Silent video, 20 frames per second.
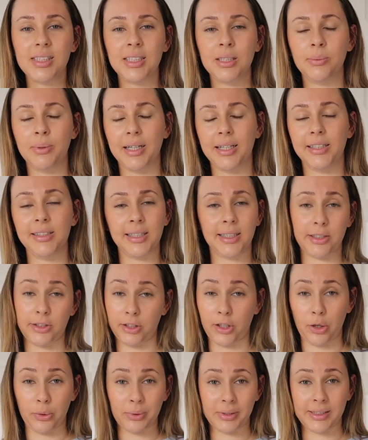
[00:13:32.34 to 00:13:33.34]
where you take
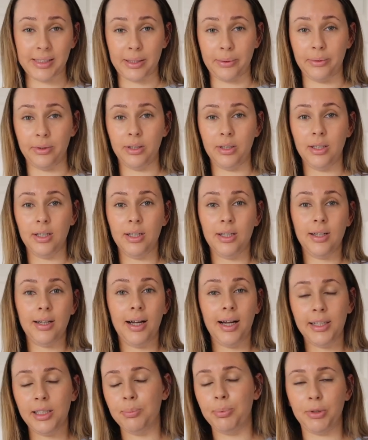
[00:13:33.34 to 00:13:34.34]
your coats out
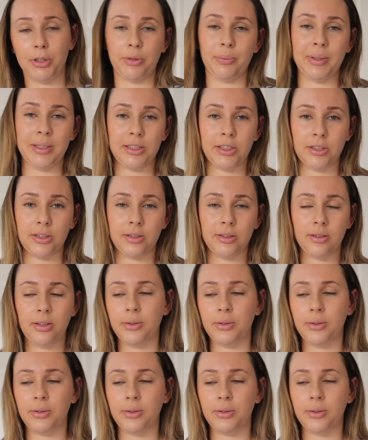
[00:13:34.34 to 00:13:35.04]
and you put your winter,